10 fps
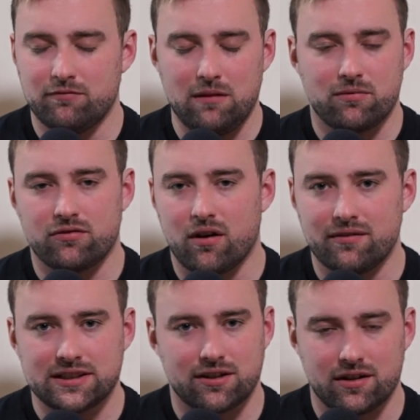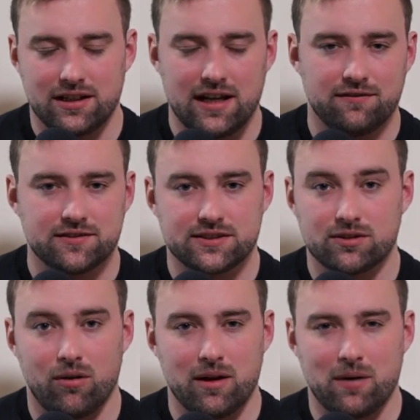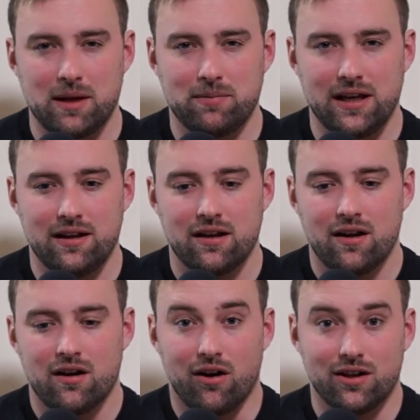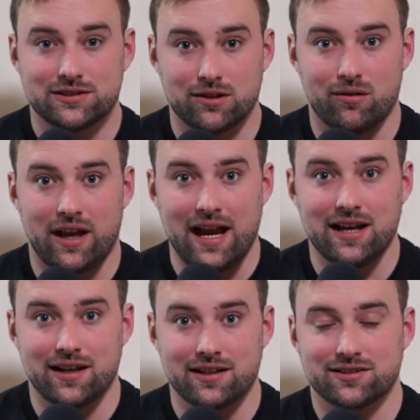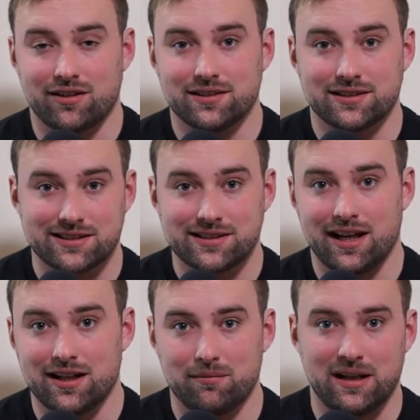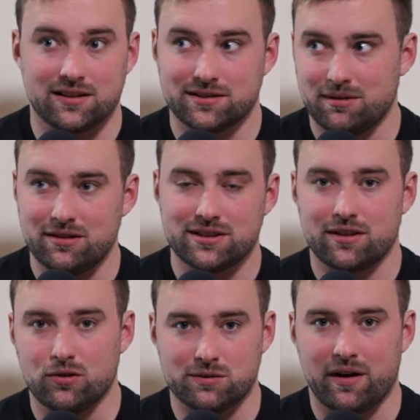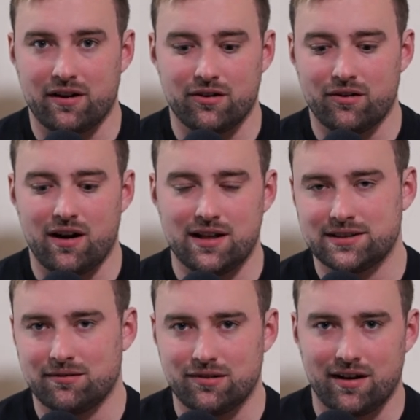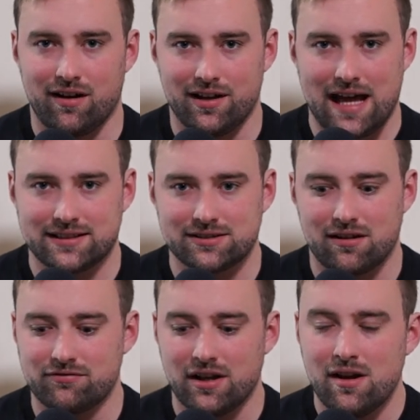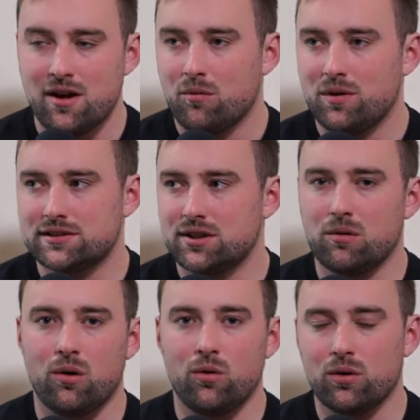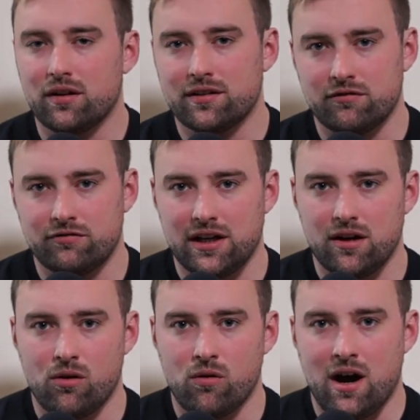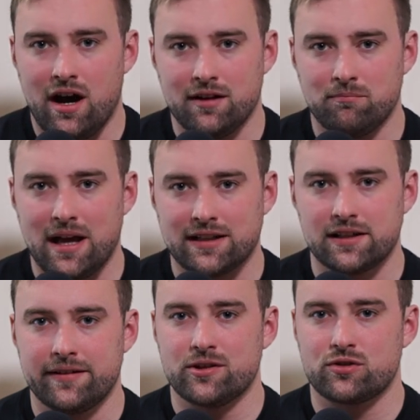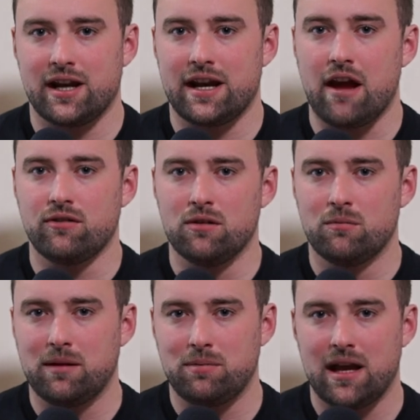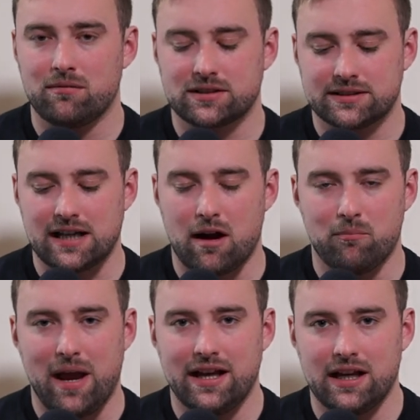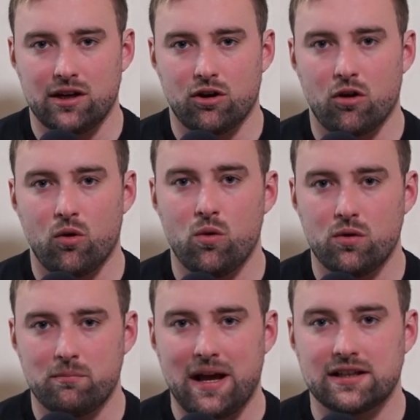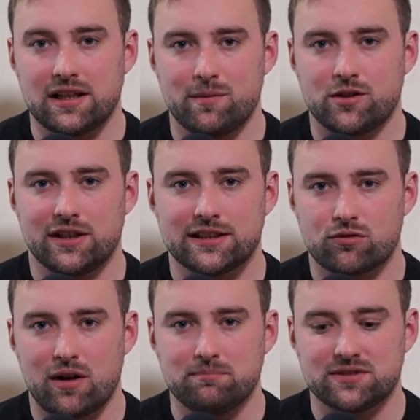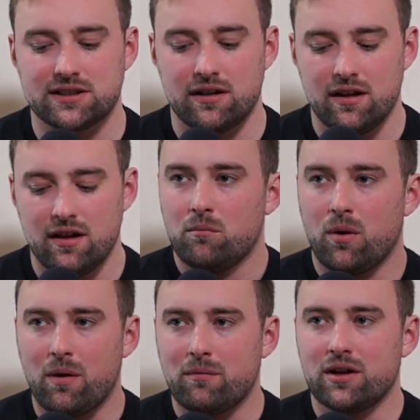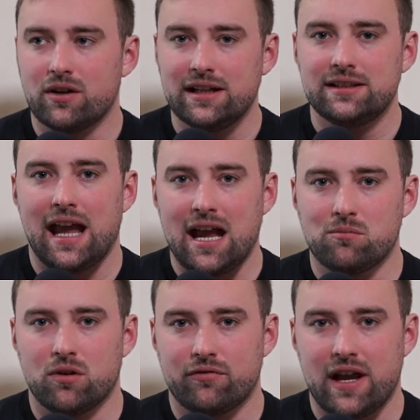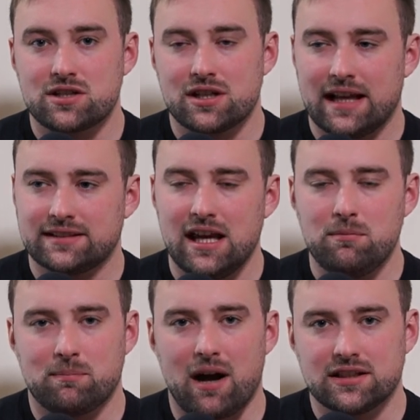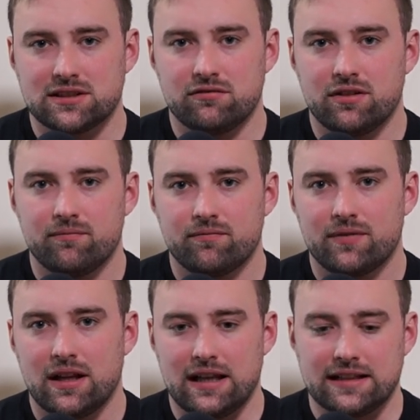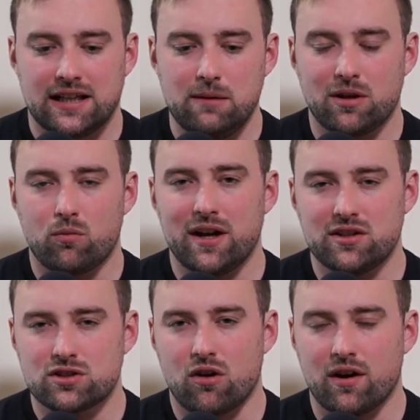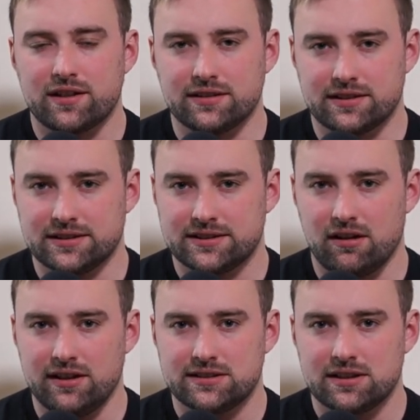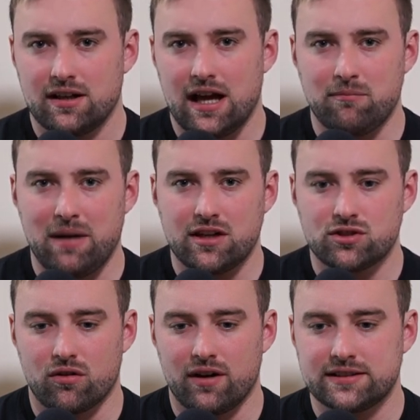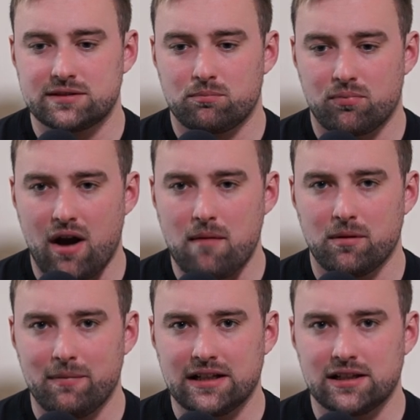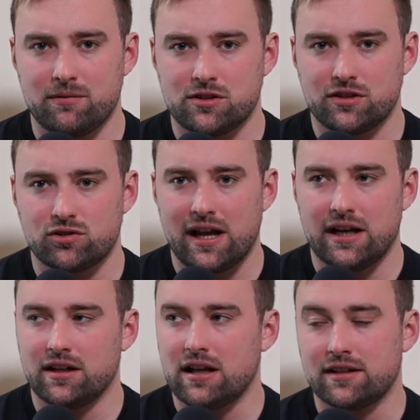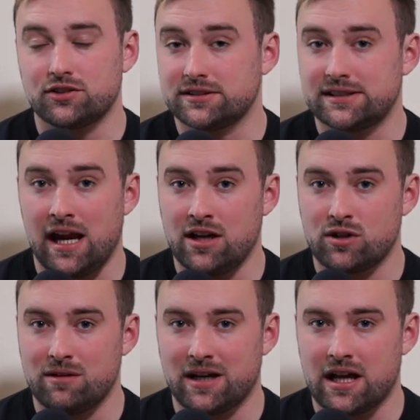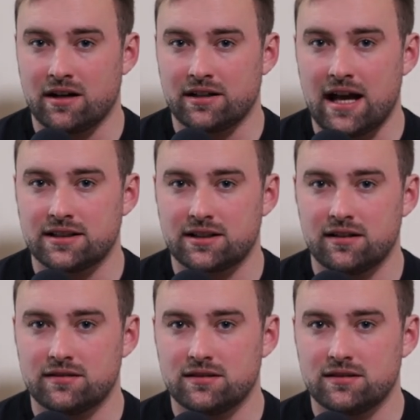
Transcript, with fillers: of me performing certain lifts. So I might be also gaining a certain skill because I'm using those mirror neurons, I'm doing all that stuff. We'll do a whole other video on mental imagery and how you might be able to start making your own mental imagery scripts. But when we're looking to gain motivation, let's keep it positive, let's keep it quite short and concise, and make sure it's proper mental imagery training, not just daydreaming at our desk.